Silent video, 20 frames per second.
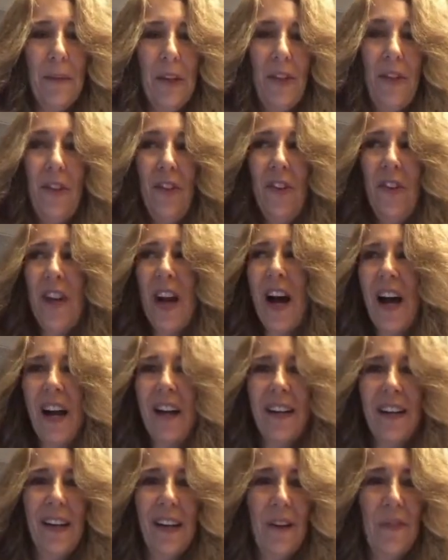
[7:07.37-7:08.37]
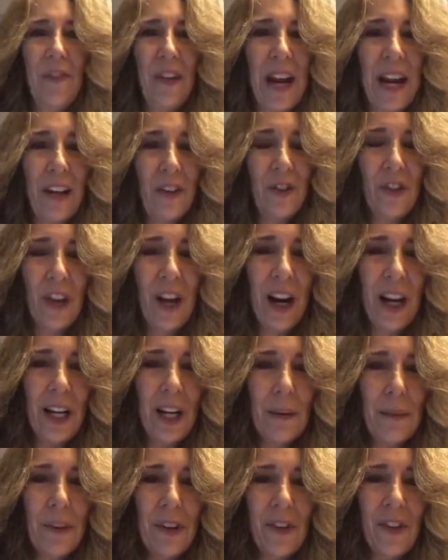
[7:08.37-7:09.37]
This is not a fashion
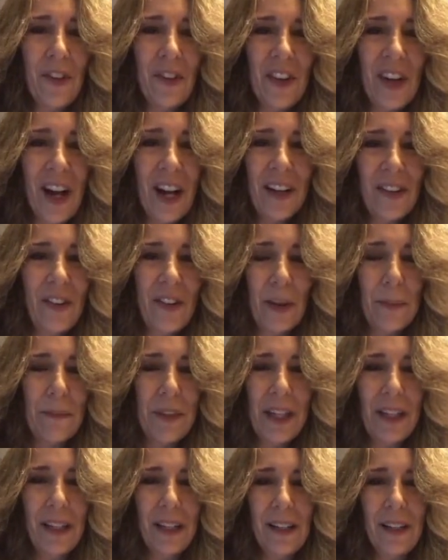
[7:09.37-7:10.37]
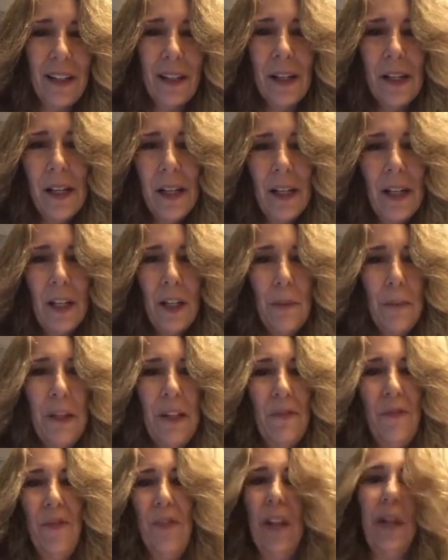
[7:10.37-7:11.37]
item. This is not something to, to
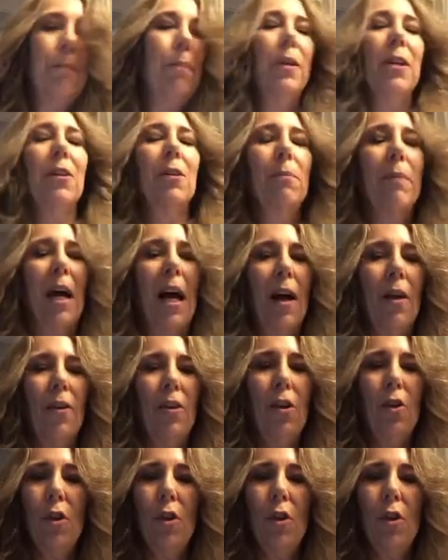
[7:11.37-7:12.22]
be flippant about.